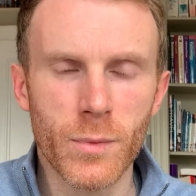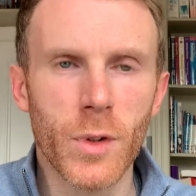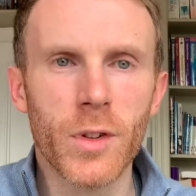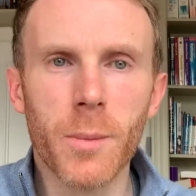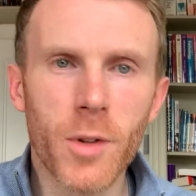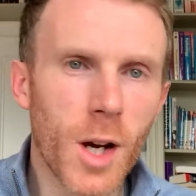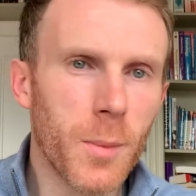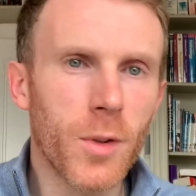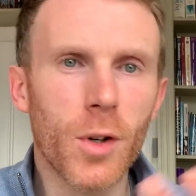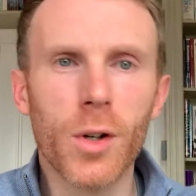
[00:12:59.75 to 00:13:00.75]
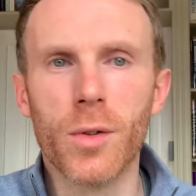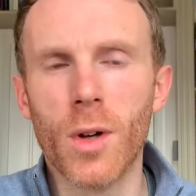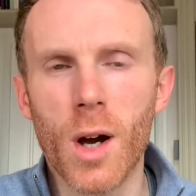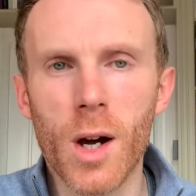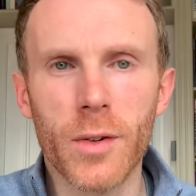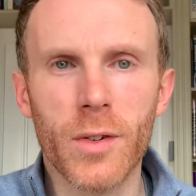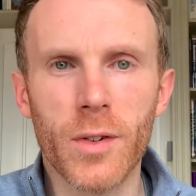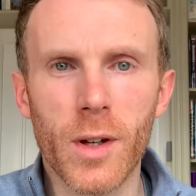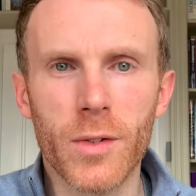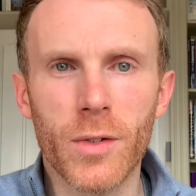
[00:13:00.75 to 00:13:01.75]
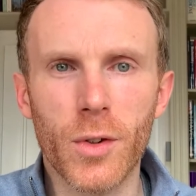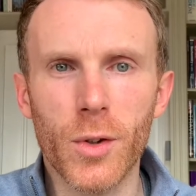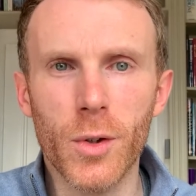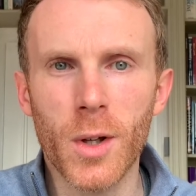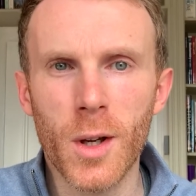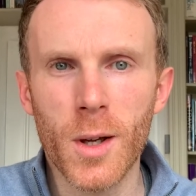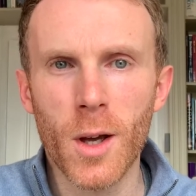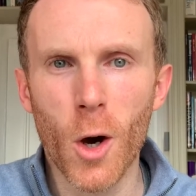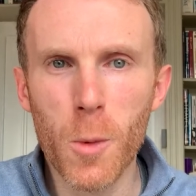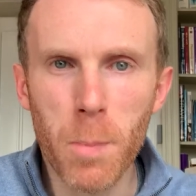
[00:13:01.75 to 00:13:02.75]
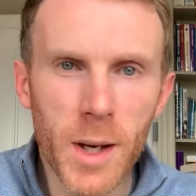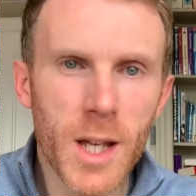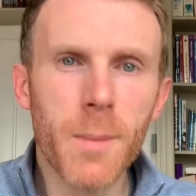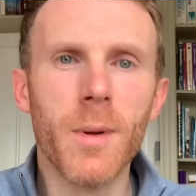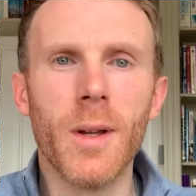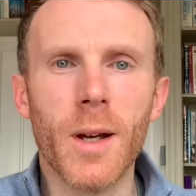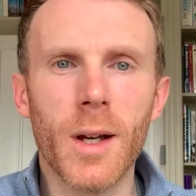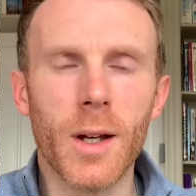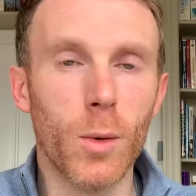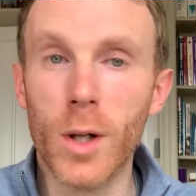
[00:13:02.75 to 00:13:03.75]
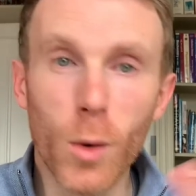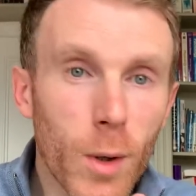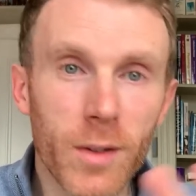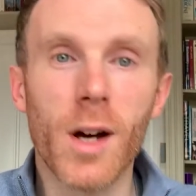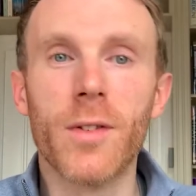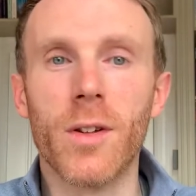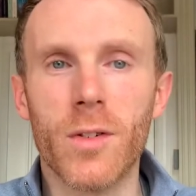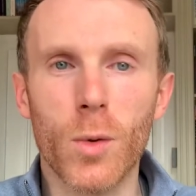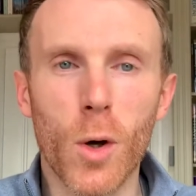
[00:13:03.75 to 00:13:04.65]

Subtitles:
Sometimes God asks us to obey him. He always asks us to